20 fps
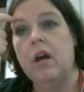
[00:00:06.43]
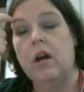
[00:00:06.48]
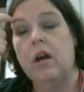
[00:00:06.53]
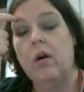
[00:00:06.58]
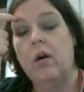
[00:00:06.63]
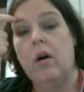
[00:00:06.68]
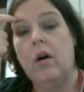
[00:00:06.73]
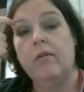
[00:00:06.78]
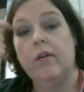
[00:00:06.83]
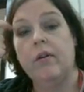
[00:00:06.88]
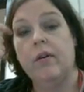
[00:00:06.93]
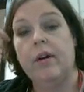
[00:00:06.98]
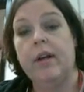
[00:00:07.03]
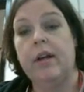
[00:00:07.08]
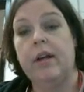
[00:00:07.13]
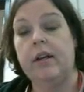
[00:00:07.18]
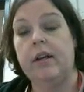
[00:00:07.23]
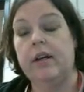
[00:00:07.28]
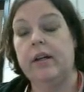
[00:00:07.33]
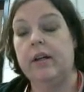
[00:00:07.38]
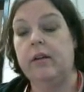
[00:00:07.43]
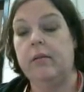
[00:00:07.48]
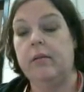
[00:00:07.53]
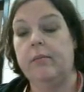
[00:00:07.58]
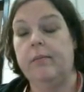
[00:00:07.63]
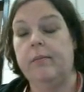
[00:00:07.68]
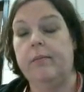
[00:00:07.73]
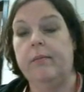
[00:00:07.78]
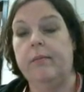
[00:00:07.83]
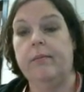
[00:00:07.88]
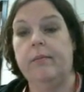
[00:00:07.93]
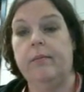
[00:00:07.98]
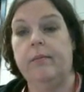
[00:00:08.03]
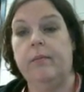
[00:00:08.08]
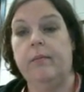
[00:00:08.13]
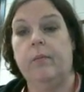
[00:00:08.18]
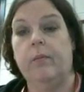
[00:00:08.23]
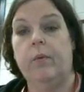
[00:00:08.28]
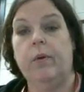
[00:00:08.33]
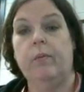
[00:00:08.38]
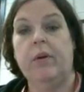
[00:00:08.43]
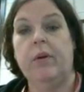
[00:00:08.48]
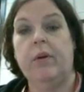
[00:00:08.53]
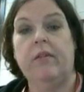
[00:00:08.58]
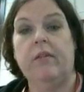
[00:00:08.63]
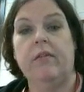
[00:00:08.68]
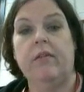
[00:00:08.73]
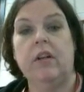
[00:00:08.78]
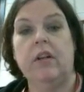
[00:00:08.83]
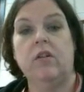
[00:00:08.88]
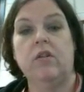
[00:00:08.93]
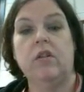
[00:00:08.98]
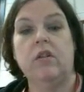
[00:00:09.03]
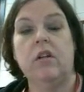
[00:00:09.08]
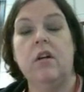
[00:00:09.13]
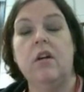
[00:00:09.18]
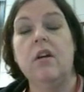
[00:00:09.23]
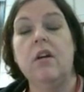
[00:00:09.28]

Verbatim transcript: go over it um, when we get finished.